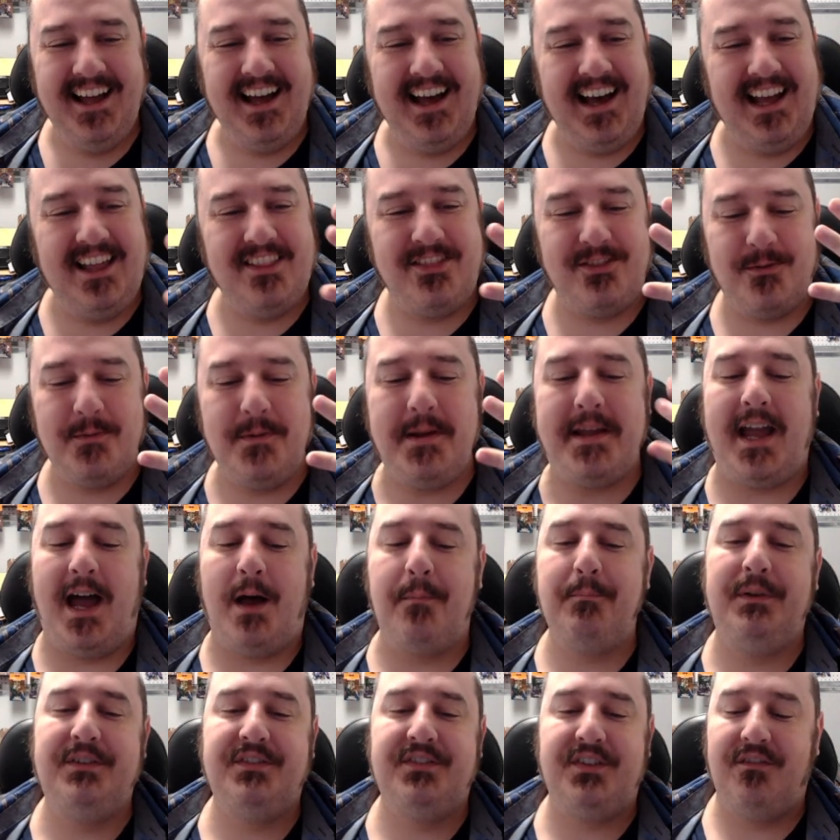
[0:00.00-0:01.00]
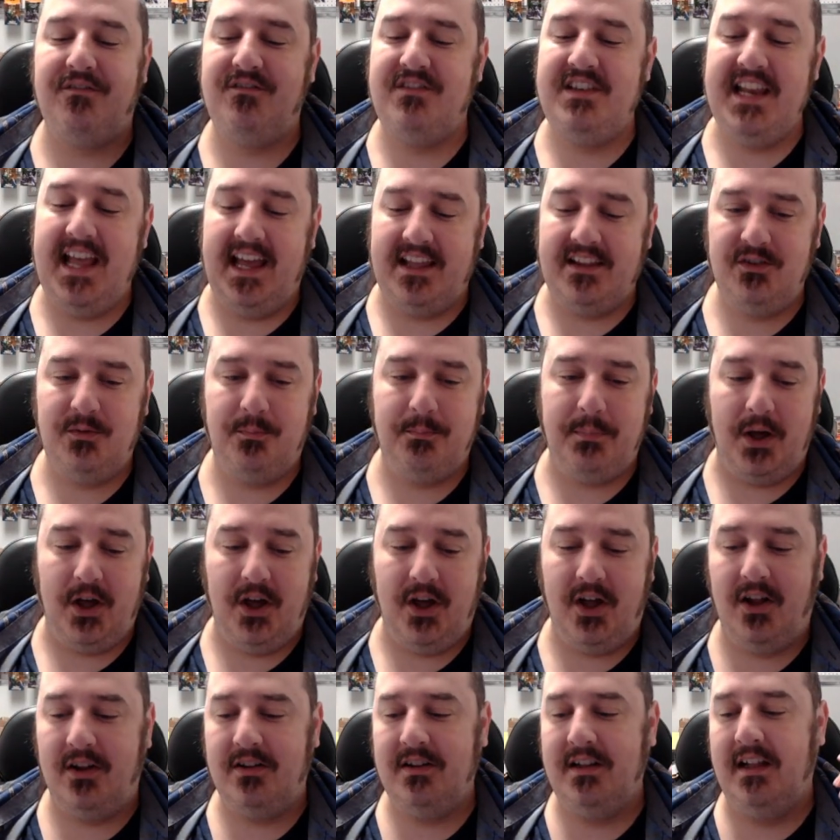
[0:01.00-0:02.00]
3 copies of Nest
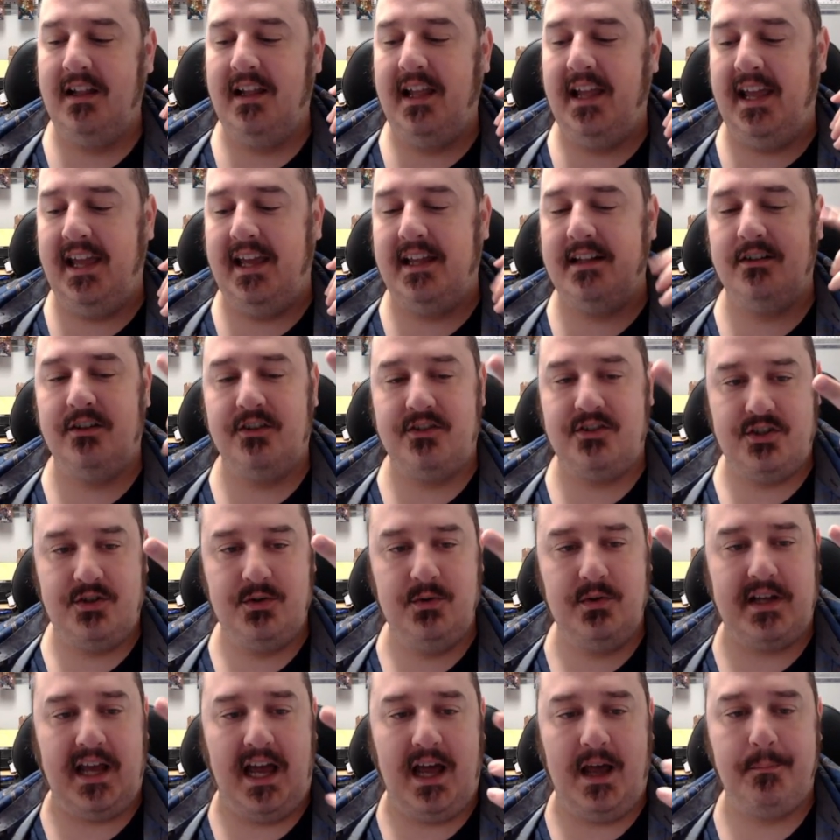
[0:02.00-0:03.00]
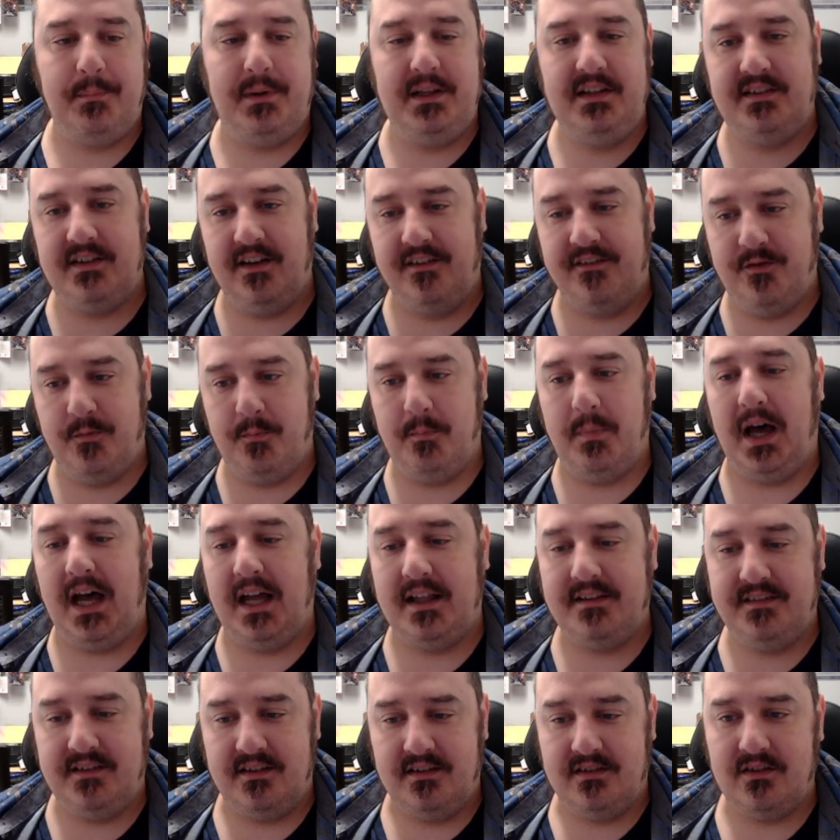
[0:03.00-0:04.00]
Ball, and 2 copies of
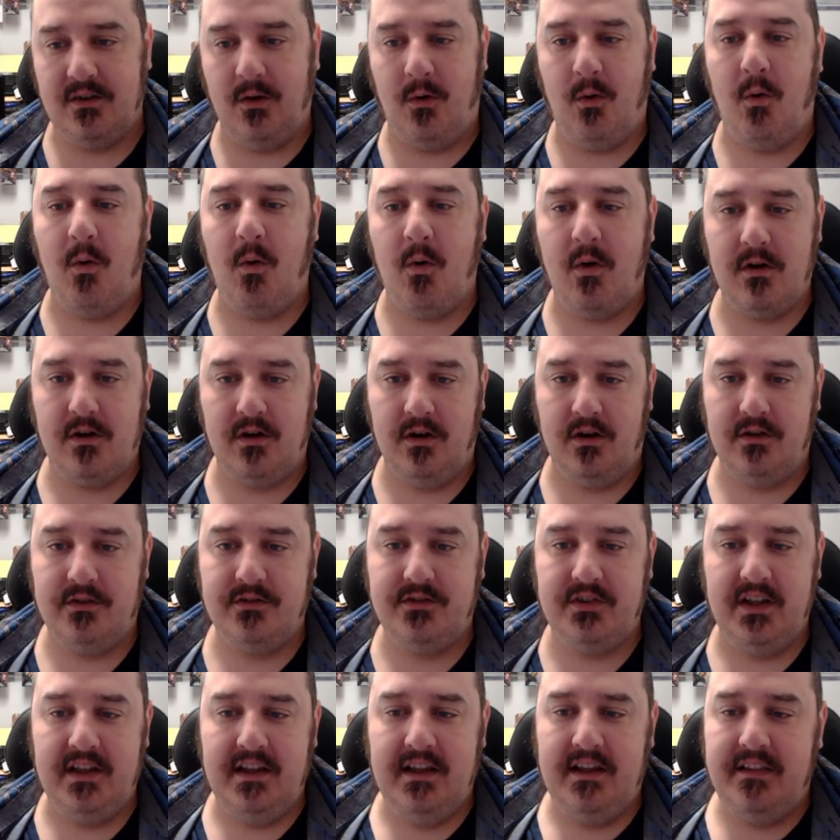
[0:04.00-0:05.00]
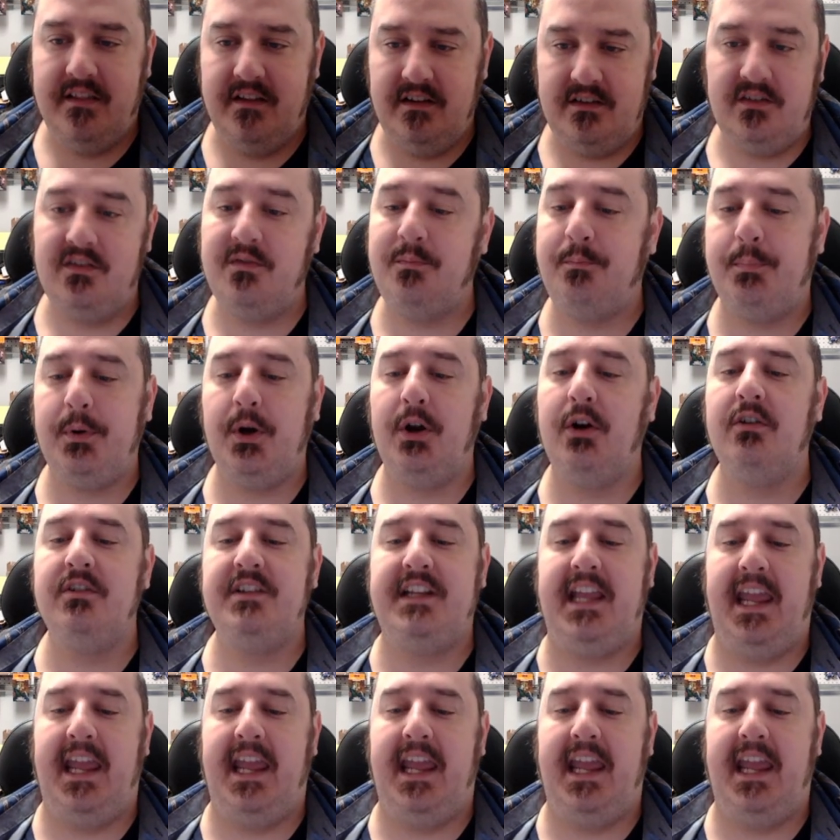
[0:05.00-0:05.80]
Boss's Orders. This is Burn